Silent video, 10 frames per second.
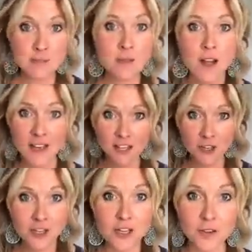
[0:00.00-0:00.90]
blog and
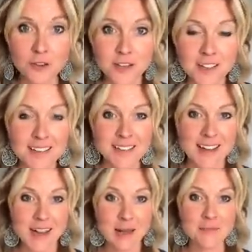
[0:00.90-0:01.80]
you're new,
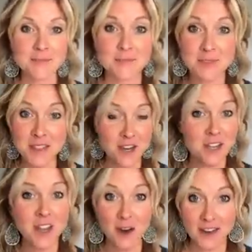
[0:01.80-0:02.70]
there
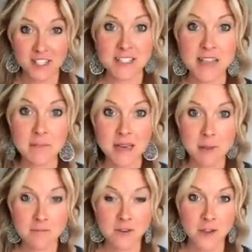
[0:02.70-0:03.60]
you go. I just summed it
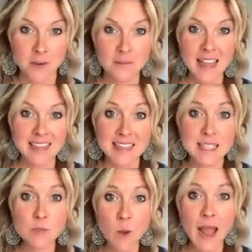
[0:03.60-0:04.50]
up for you. This
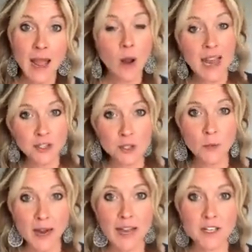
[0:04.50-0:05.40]
is why I do
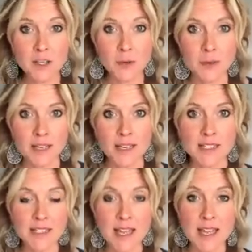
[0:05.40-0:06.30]
what I do.
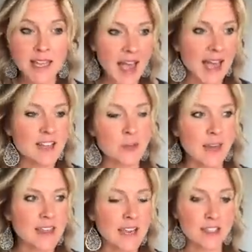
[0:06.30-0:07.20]
It's, yeah, do
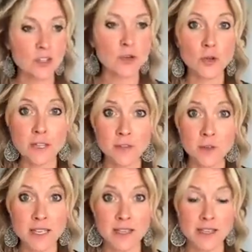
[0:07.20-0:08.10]
I think it's cool if you
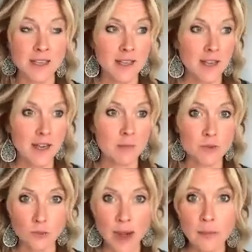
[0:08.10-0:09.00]
can
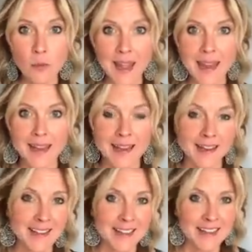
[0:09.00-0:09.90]
drop weight and,